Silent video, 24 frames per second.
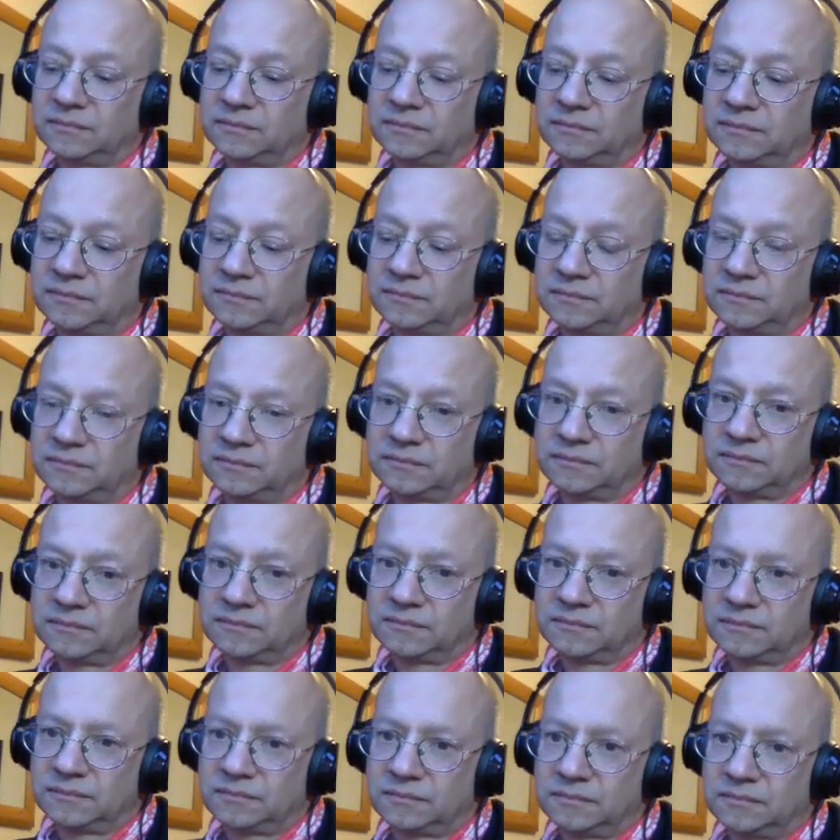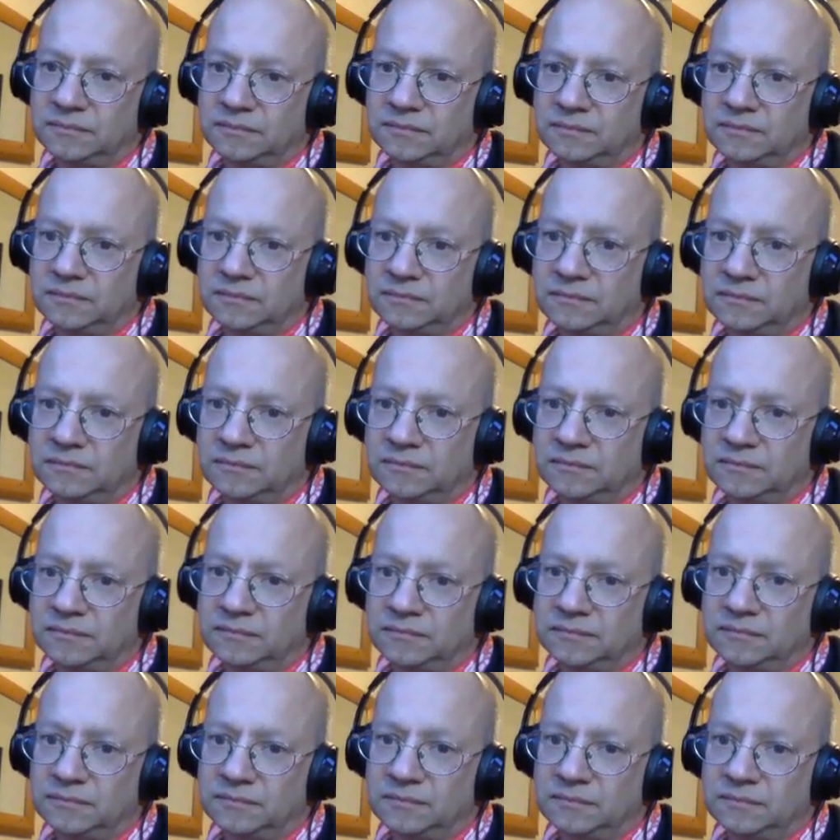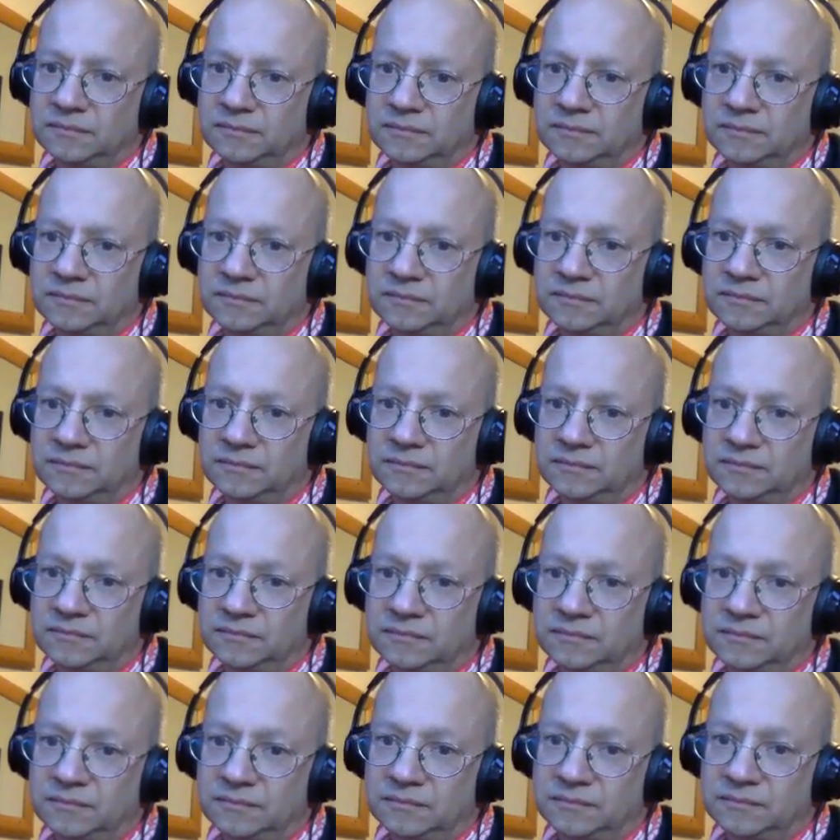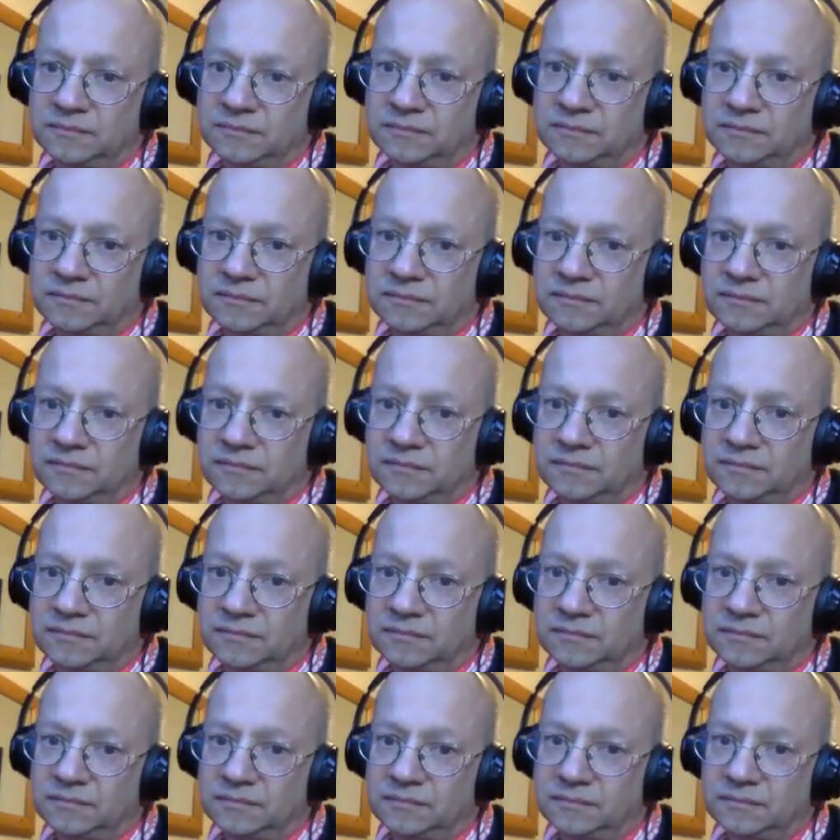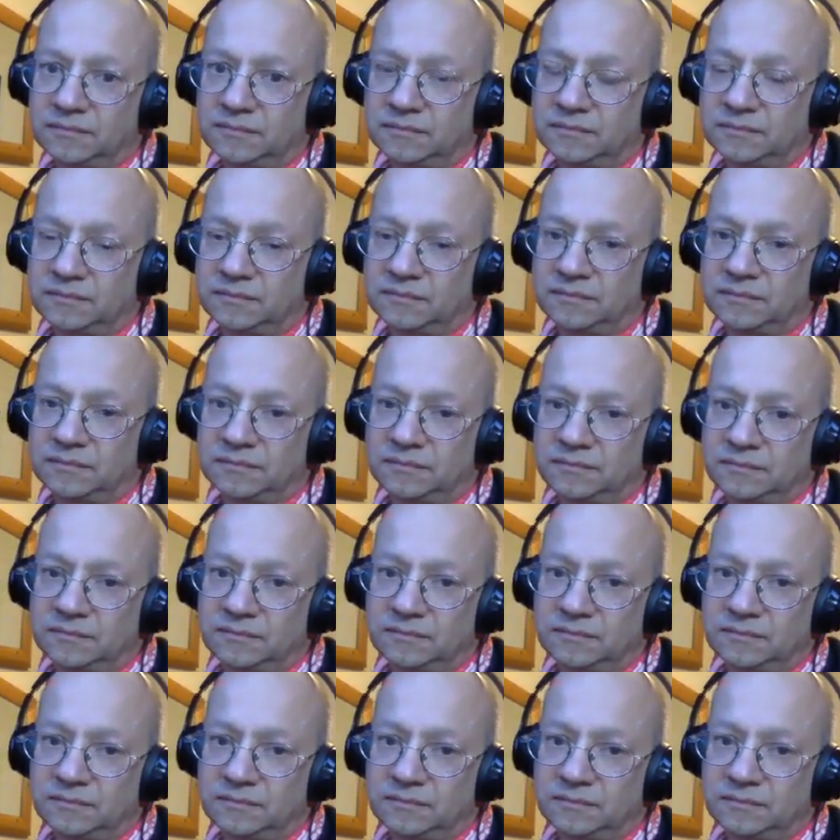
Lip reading: This person isn't speaking.